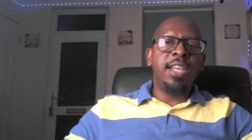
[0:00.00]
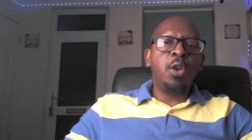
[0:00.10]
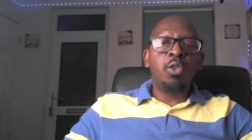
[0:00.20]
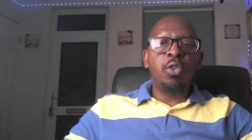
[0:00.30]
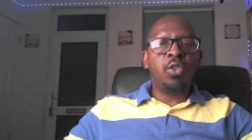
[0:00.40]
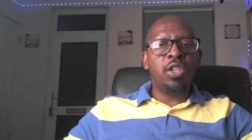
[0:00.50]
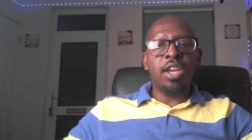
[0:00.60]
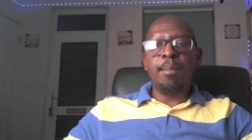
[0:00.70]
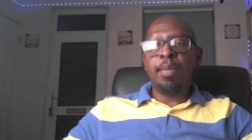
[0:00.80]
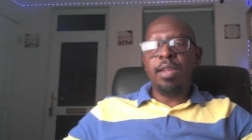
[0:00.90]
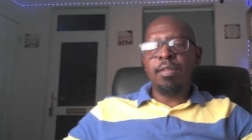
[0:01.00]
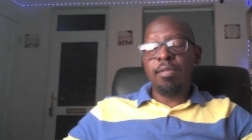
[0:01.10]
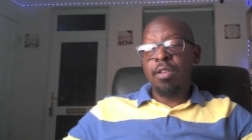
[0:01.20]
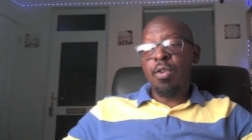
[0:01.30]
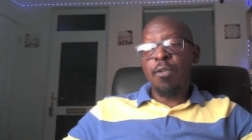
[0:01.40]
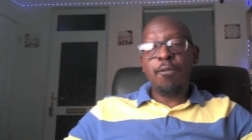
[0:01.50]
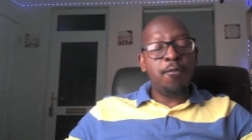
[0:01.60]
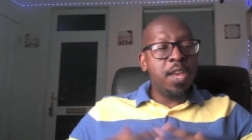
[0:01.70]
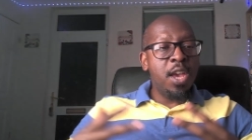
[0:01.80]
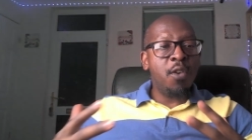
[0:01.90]
tells you to jump in.
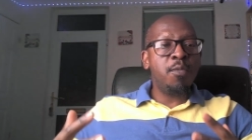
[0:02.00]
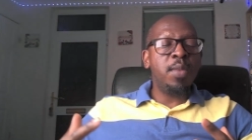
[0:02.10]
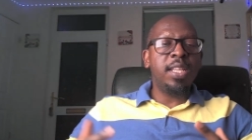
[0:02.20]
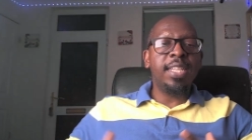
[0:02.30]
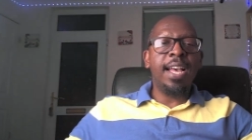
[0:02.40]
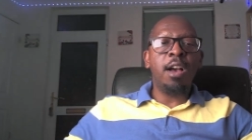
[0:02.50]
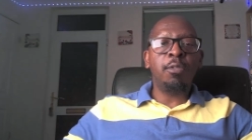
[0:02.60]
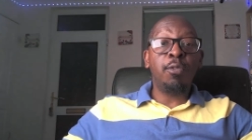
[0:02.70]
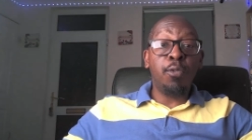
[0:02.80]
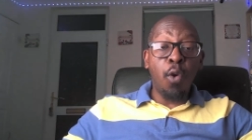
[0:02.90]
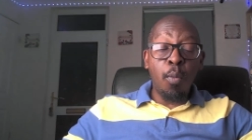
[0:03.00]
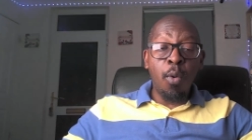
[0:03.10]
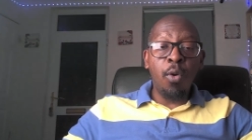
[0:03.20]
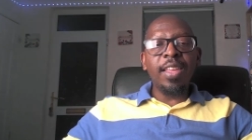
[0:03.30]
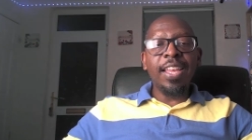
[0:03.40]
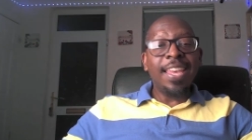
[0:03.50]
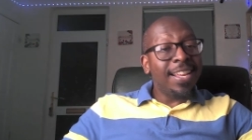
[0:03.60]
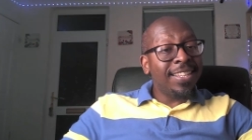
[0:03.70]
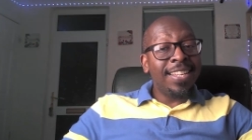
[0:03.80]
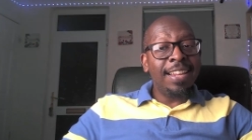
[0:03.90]
Fear of missing out, FOMO,
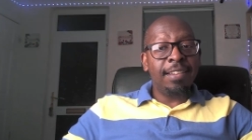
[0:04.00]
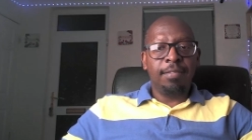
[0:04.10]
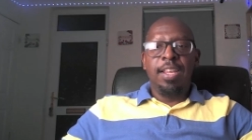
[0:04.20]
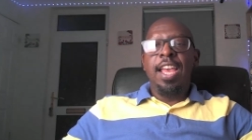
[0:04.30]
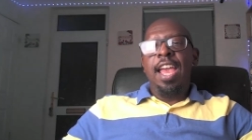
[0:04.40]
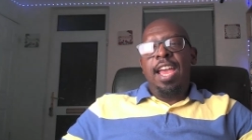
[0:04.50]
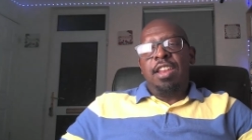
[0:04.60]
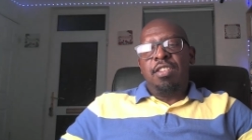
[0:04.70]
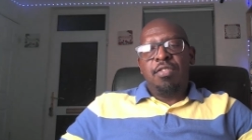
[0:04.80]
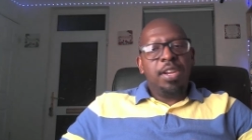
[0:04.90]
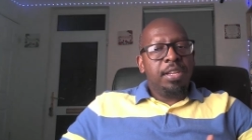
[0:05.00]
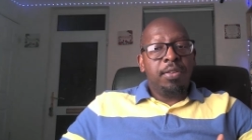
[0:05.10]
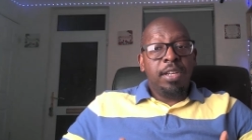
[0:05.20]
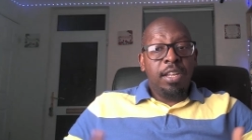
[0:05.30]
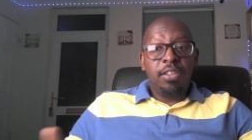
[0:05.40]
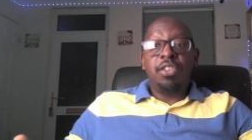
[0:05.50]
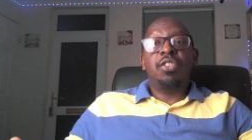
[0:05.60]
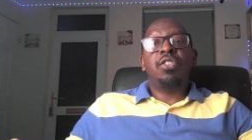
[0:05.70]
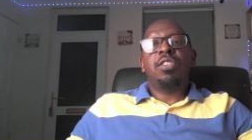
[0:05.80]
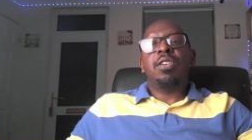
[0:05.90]
kicks in, and retail and
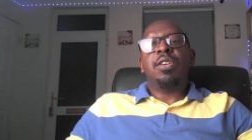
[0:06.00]
institutional